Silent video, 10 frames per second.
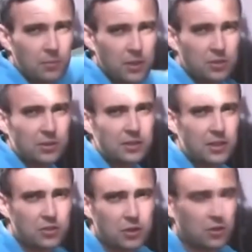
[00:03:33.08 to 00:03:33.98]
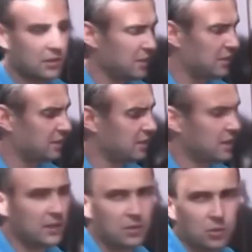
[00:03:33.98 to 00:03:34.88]
measuring the distance
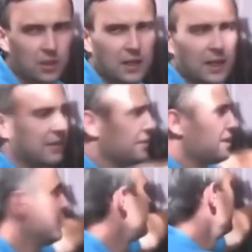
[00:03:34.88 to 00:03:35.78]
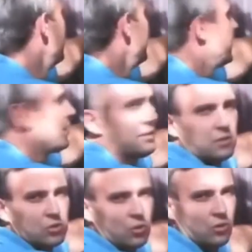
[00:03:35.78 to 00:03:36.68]
every one and a half meters.
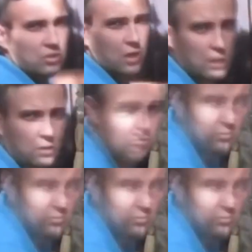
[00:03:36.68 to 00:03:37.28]
This is on the side.